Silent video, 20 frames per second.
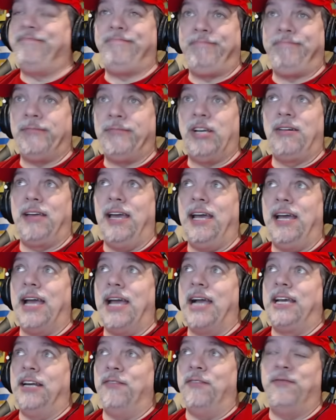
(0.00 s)
Okay, I
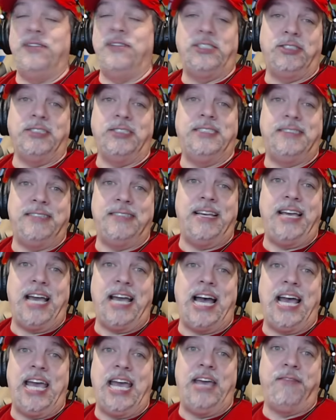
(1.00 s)
can officially say
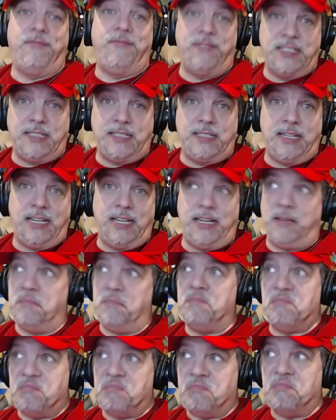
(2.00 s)
I have visited
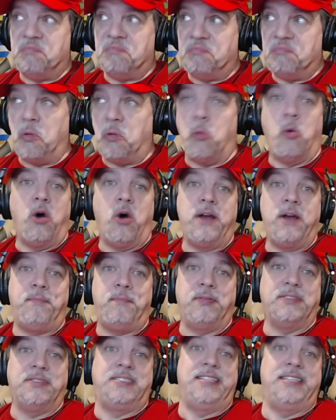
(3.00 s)

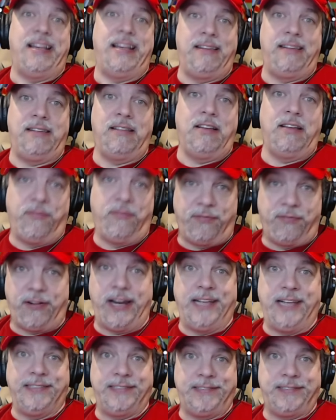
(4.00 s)
1% of
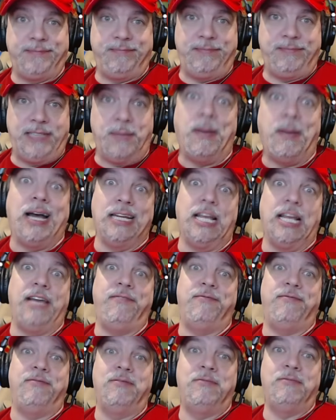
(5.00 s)
France in my life.
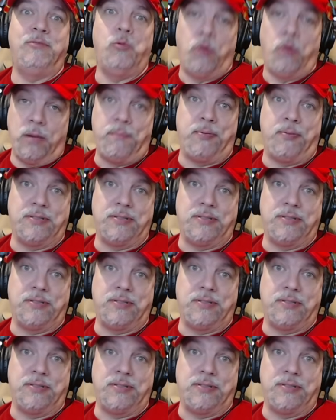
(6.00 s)
1%.